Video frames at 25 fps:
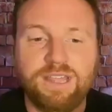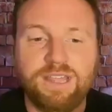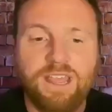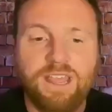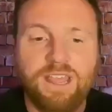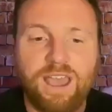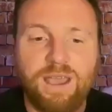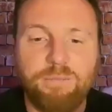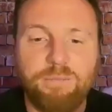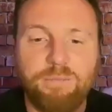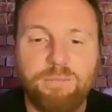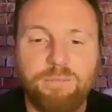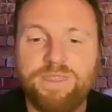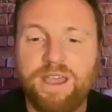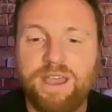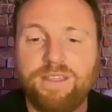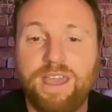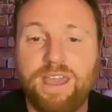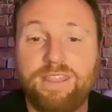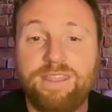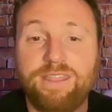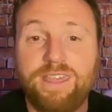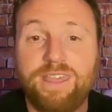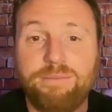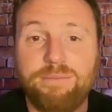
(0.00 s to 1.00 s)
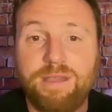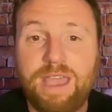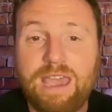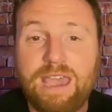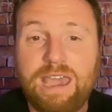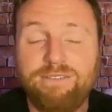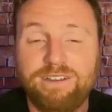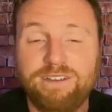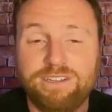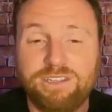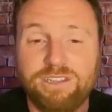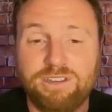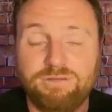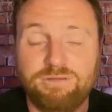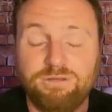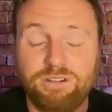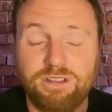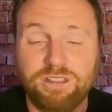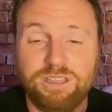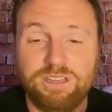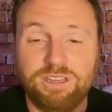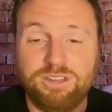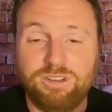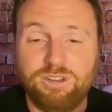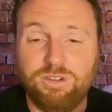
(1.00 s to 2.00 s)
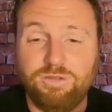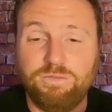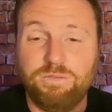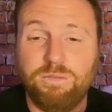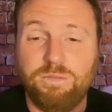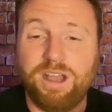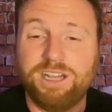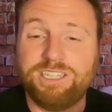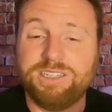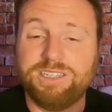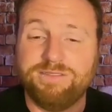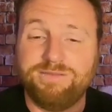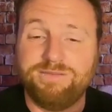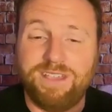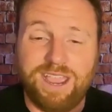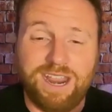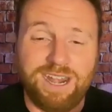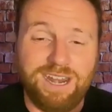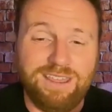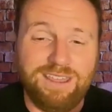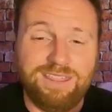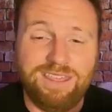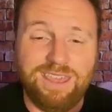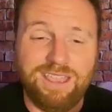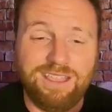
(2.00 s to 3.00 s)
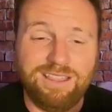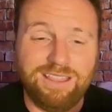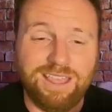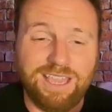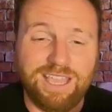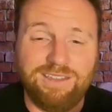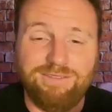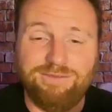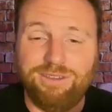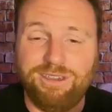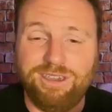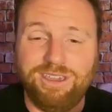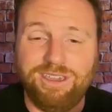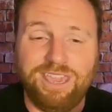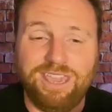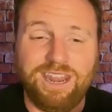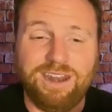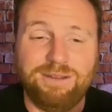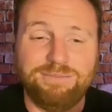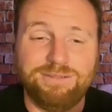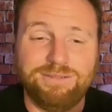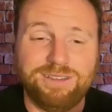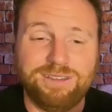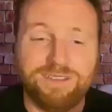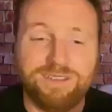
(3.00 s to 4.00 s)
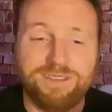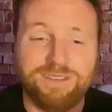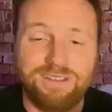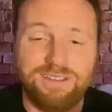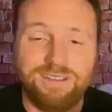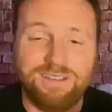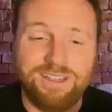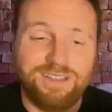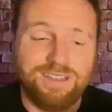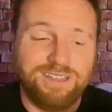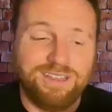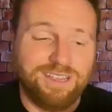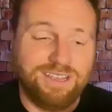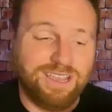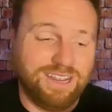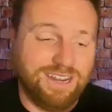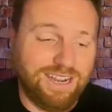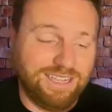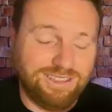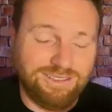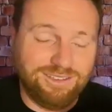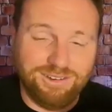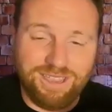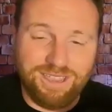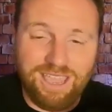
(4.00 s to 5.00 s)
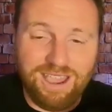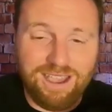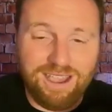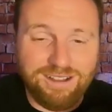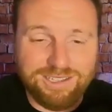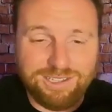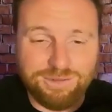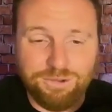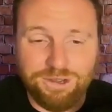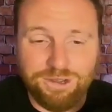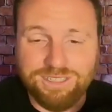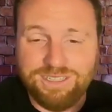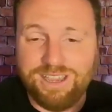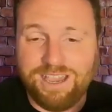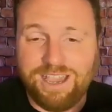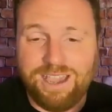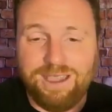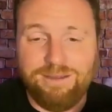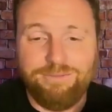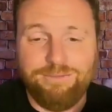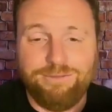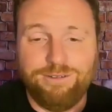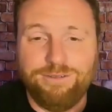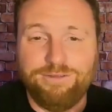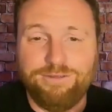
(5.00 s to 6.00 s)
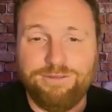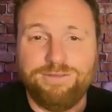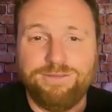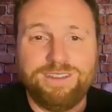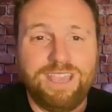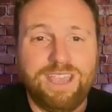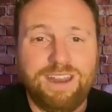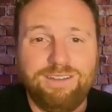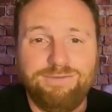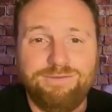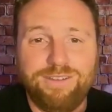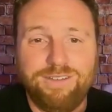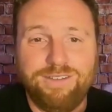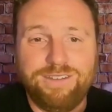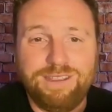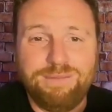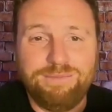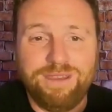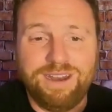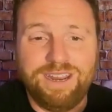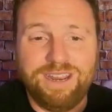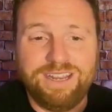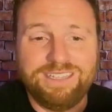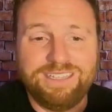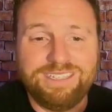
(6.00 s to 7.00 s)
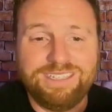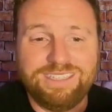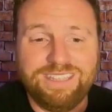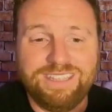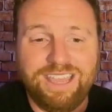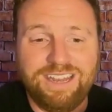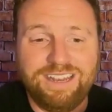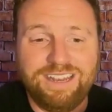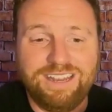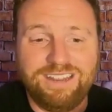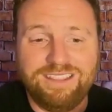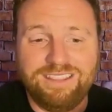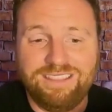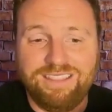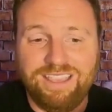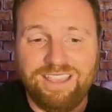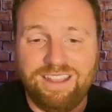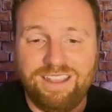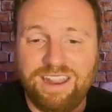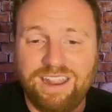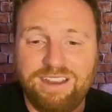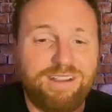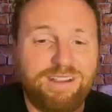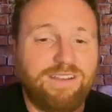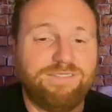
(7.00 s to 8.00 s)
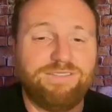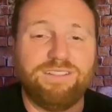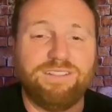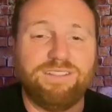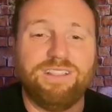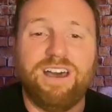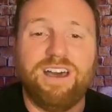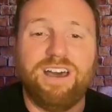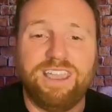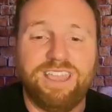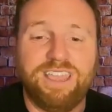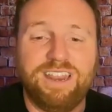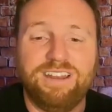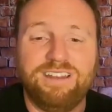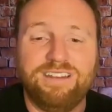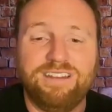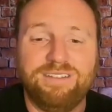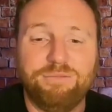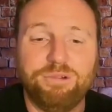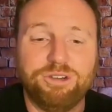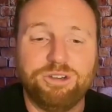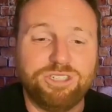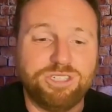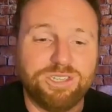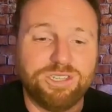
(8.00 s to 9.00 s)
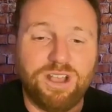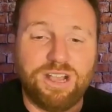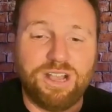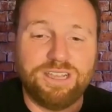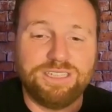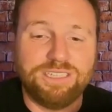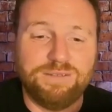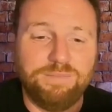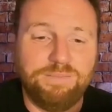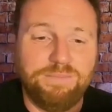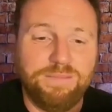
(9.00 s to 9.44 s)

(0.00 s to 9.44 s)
without them having to really do much of anything. Like, if you can get them to connect their accounts one time for 10, 15 minutes, then they'll never have to log in, which is awesome.